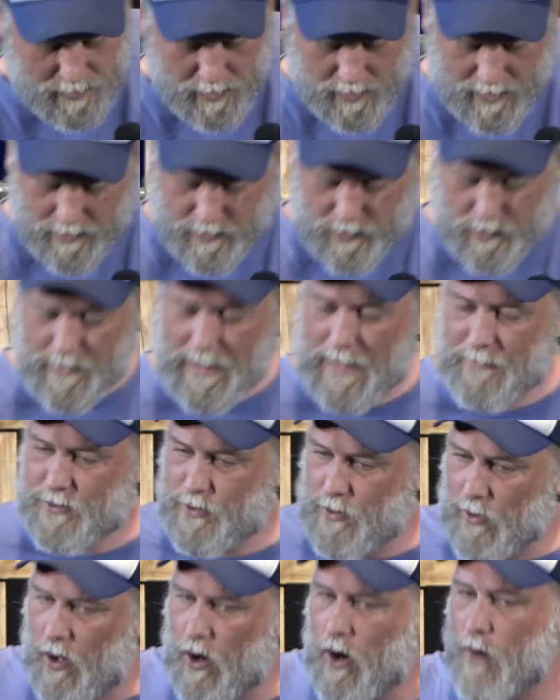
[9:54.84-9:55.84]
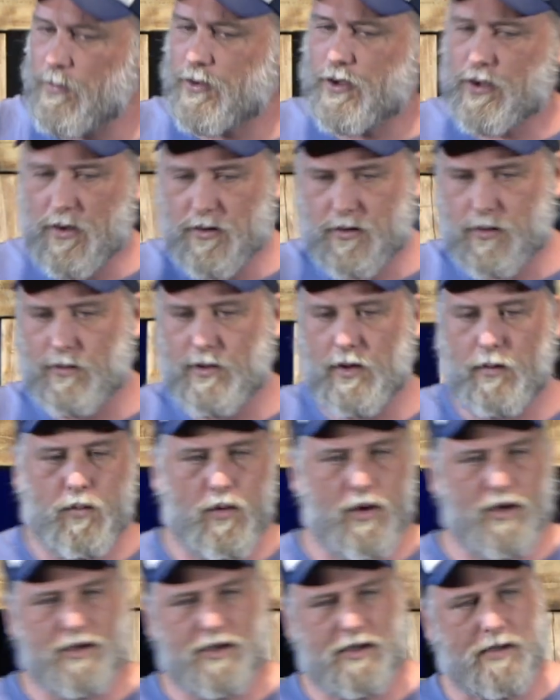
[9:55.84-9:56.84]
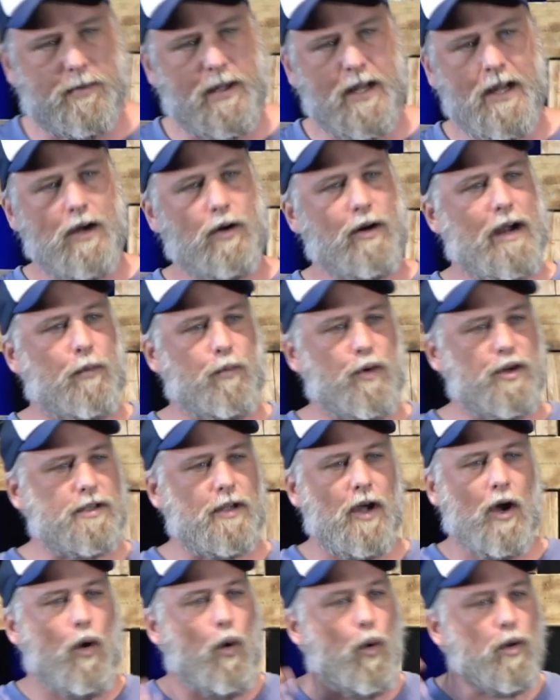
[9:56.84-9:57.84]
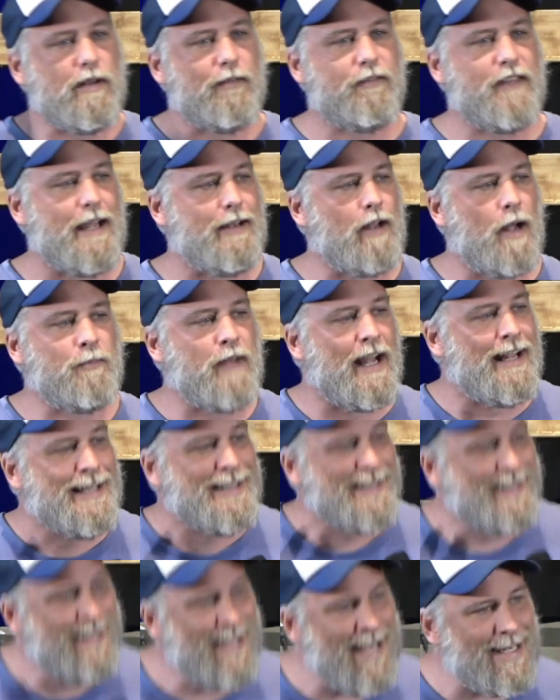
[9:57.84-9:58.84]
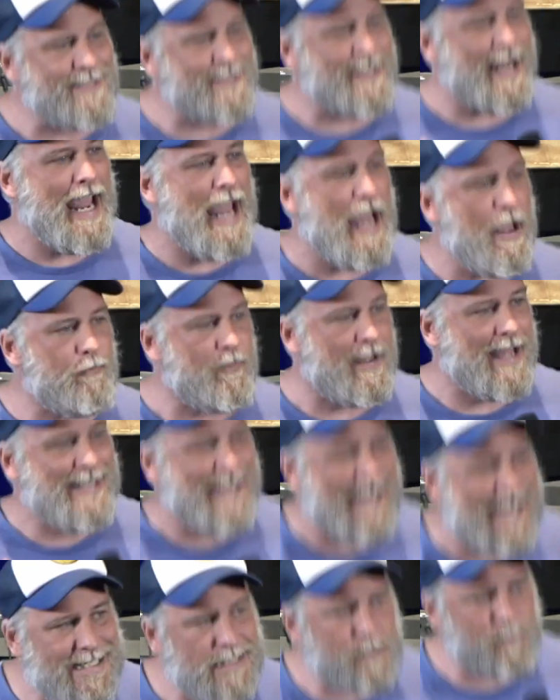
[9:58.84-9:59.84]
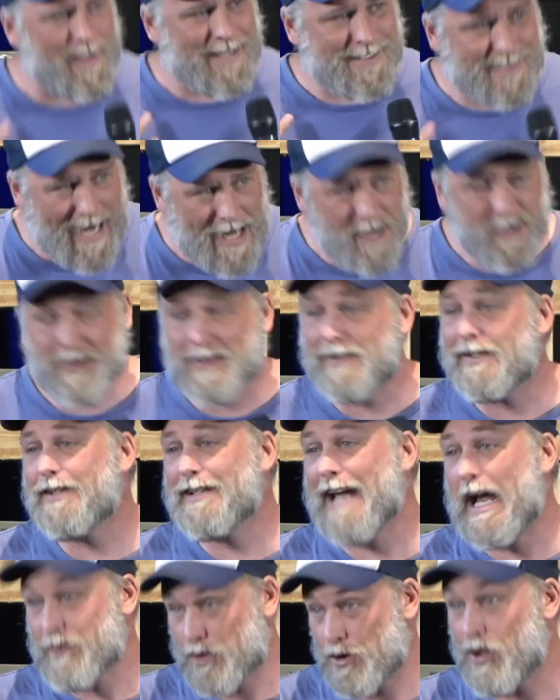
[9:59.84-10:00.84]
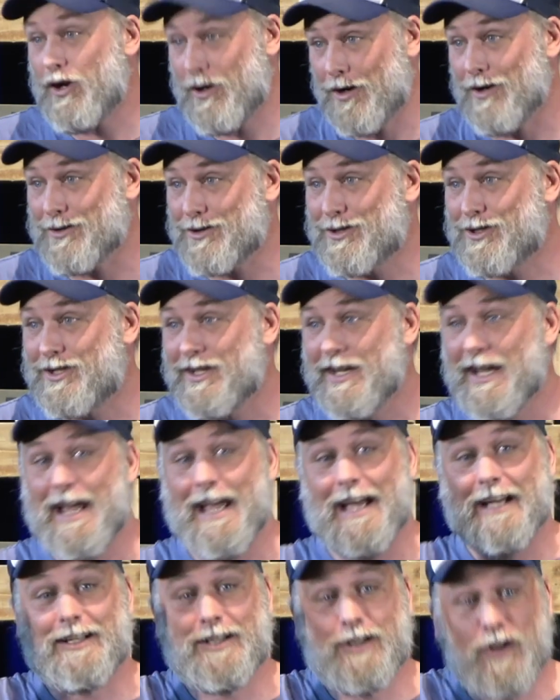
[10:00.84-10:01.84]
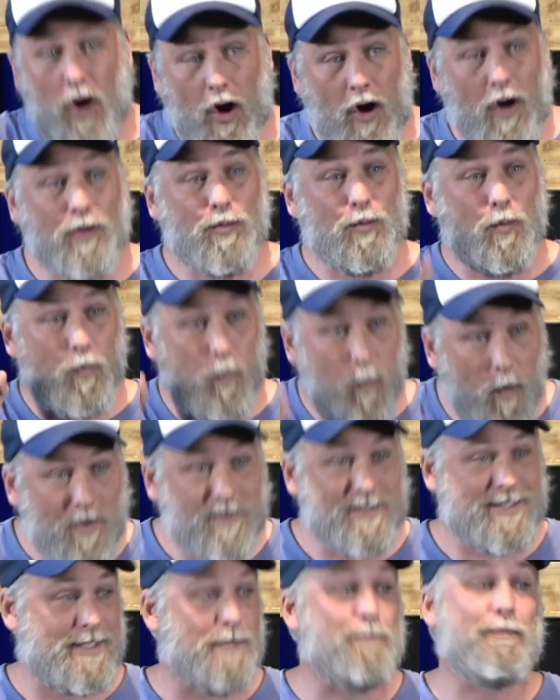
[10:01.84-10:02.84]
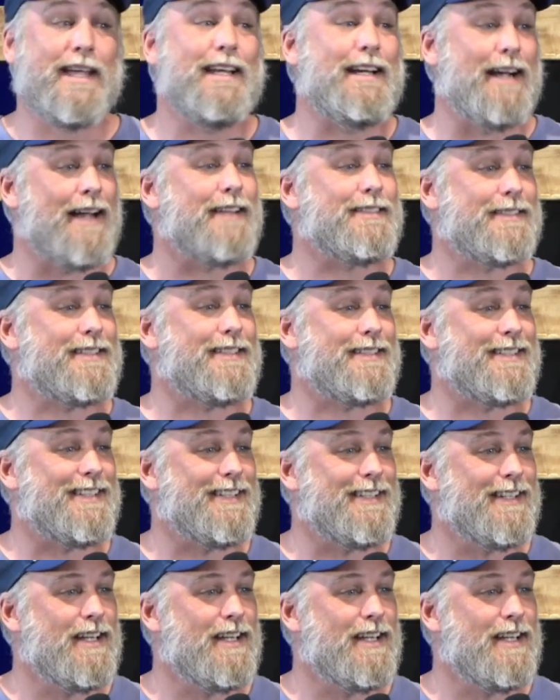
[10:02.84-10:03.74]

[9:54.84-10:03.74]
You can turn up to your home church or your worship or our worship, all of that. I'm like, let's have an expectation in our church. God wants to meet us.